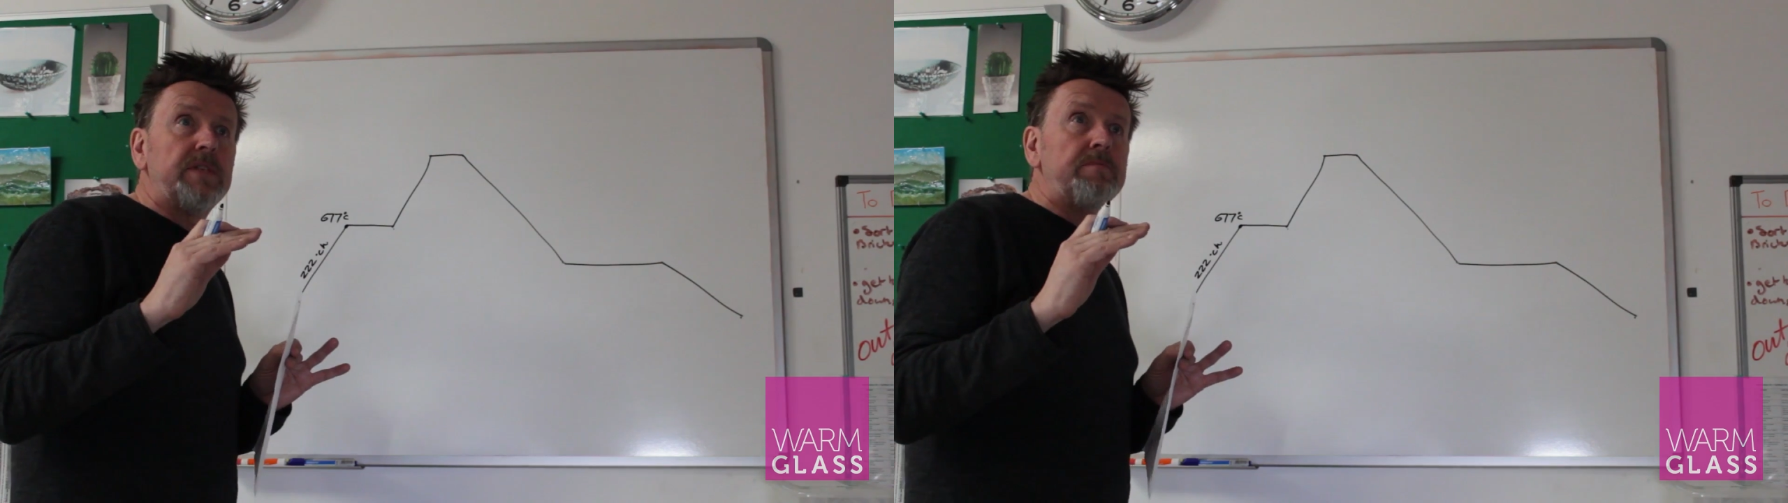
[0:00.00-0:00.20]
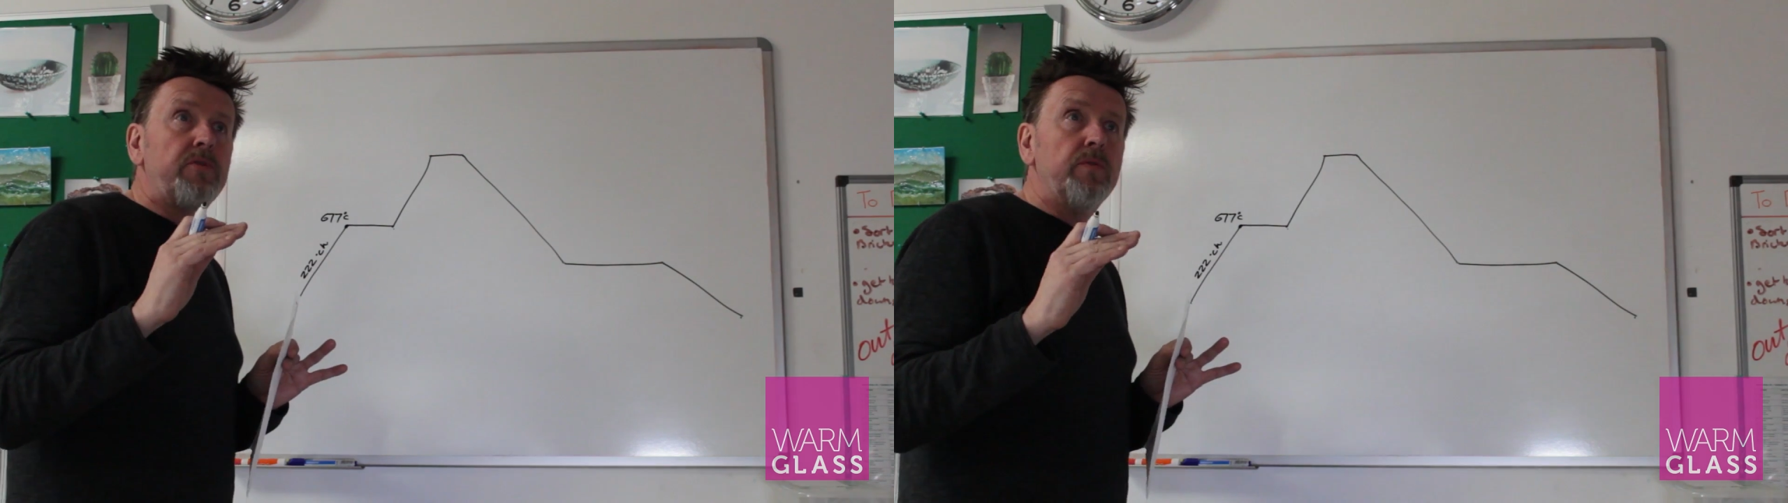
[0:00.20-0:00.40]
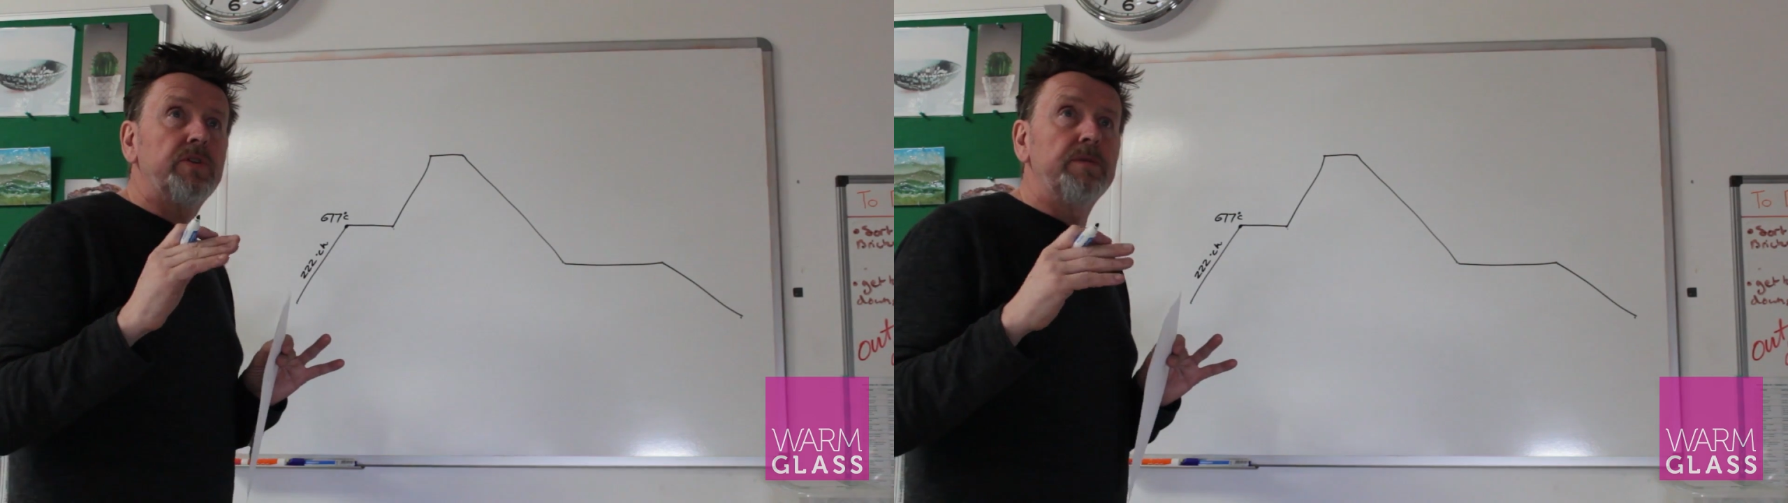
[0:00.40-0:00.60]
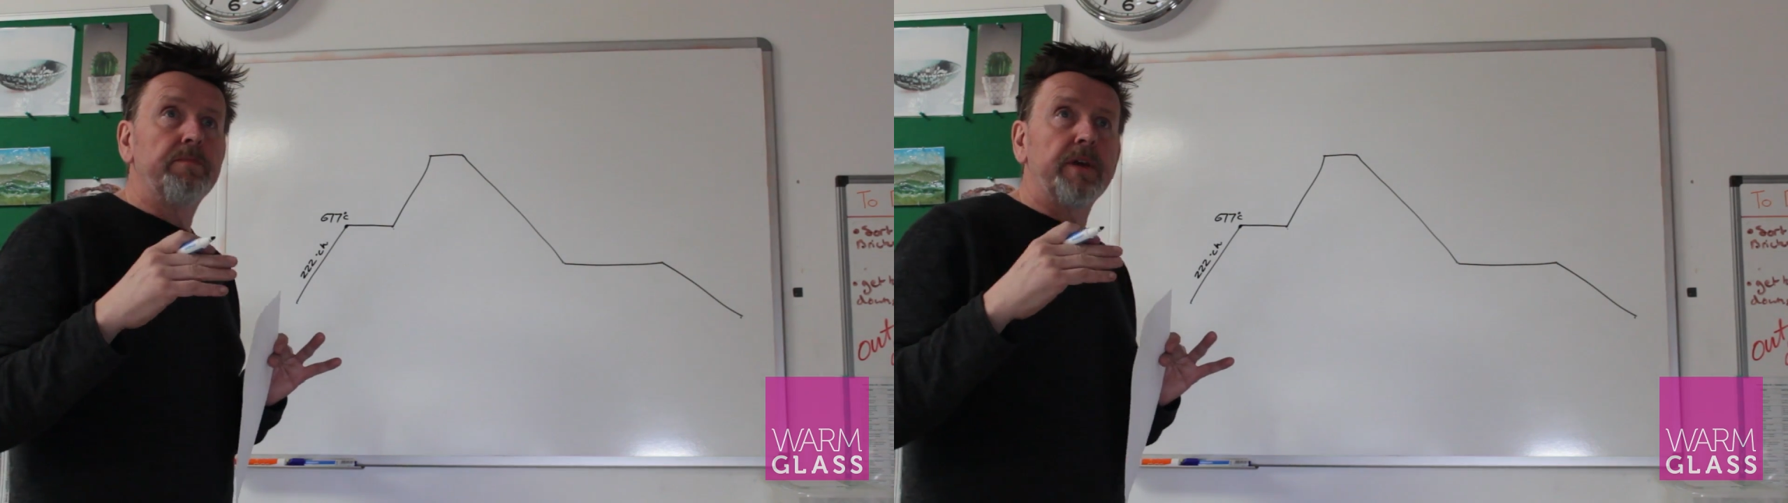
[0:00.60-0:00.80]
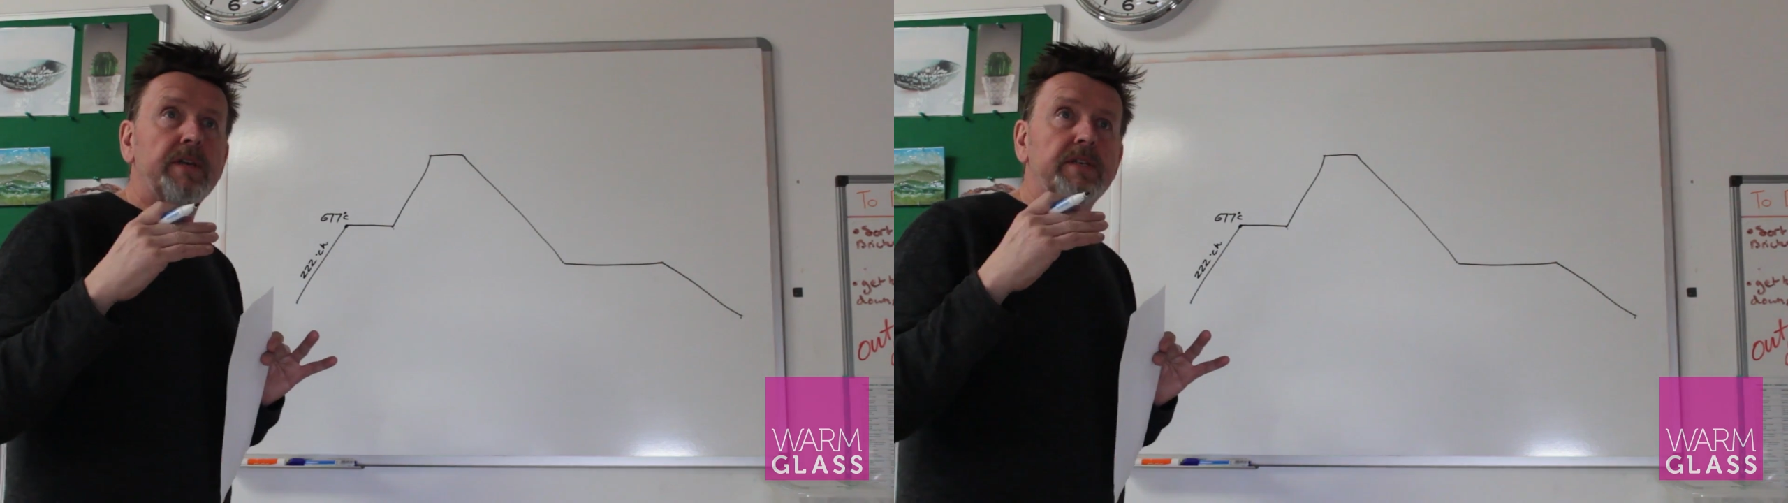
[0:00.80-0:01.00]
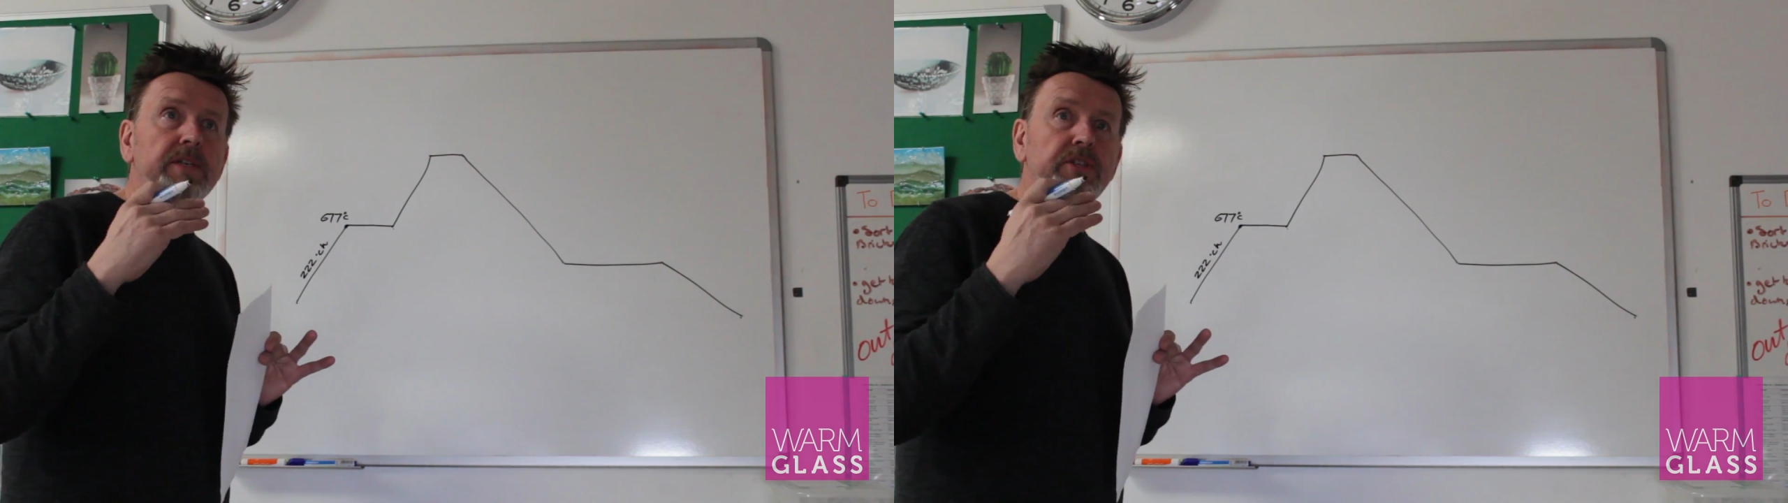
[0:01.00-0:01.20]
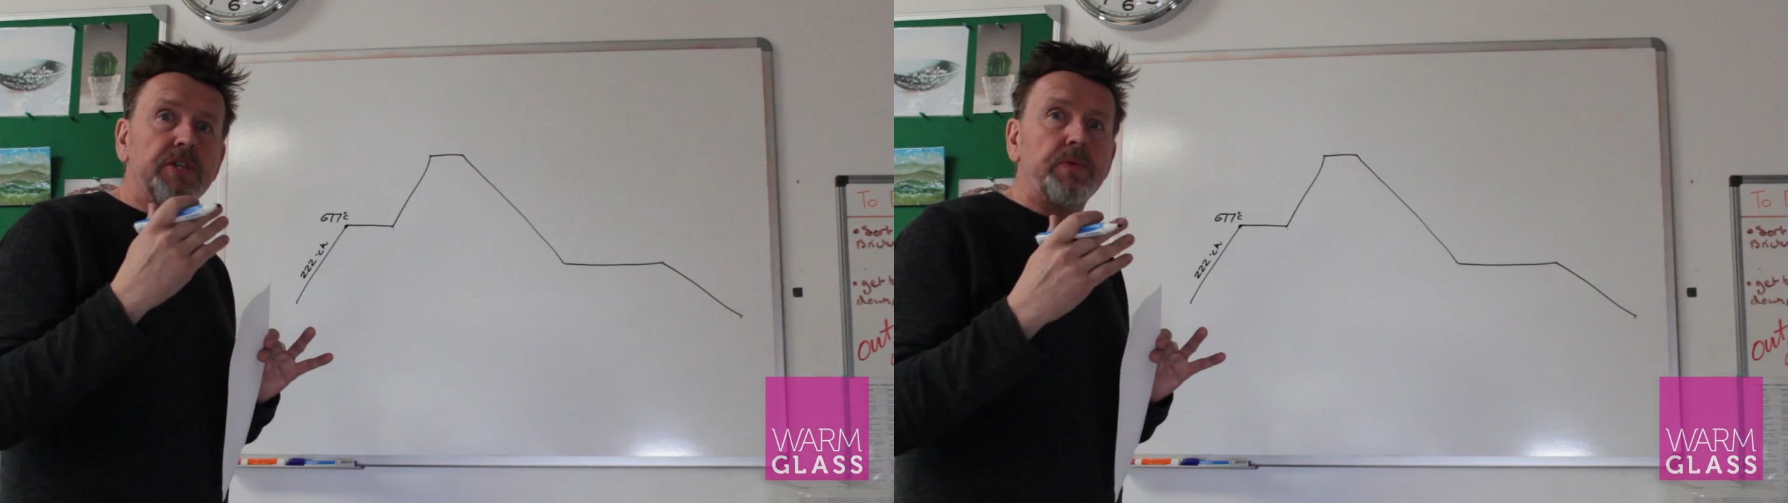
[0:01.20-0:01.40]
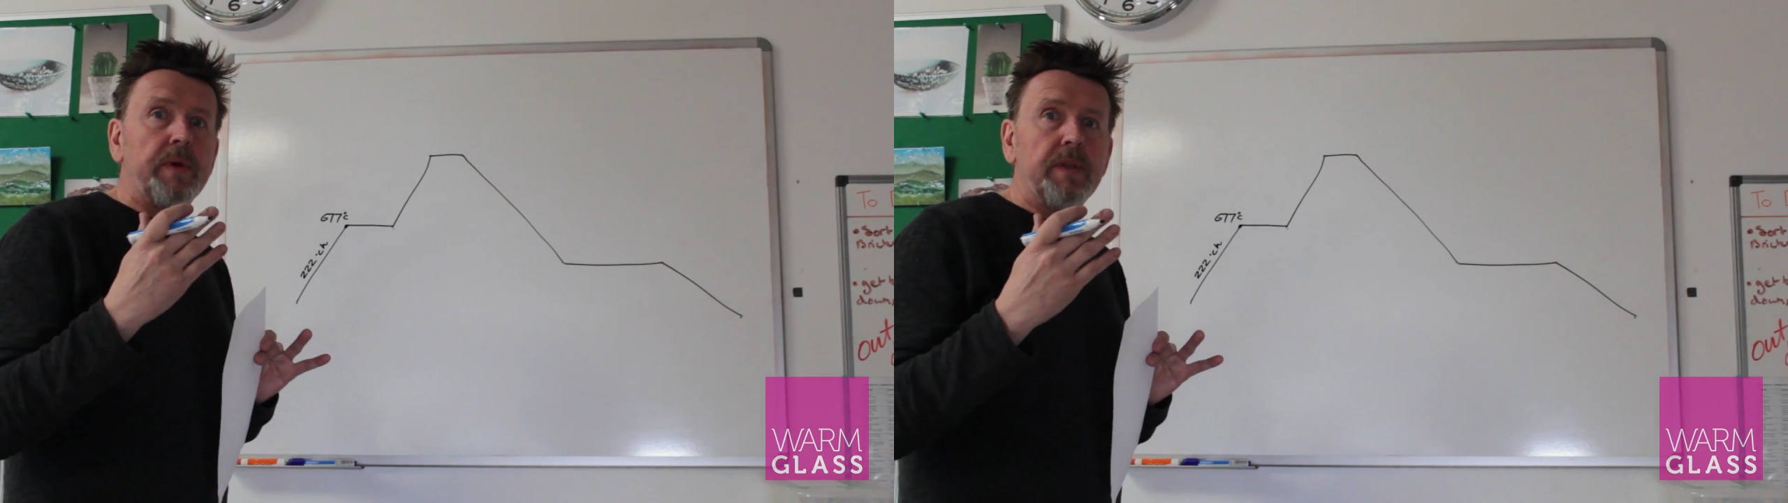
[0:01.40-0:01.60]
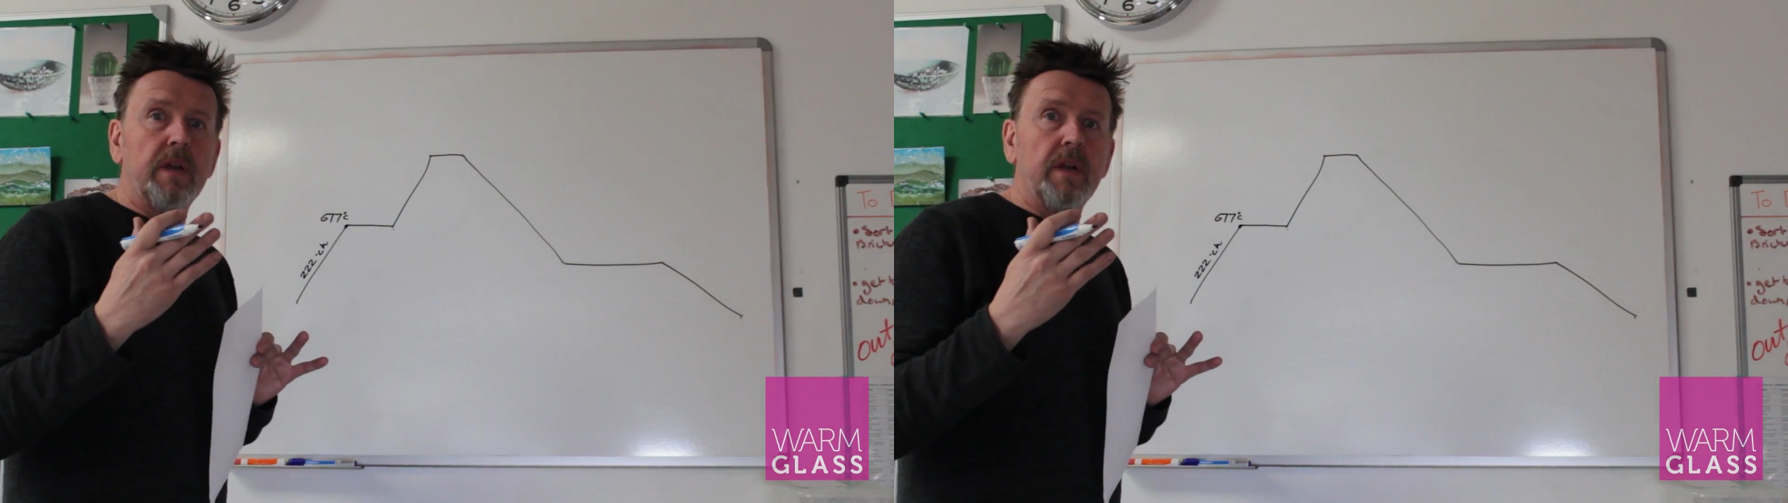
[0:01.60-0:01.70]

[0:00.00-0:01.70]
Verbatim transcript: is important because it's just when the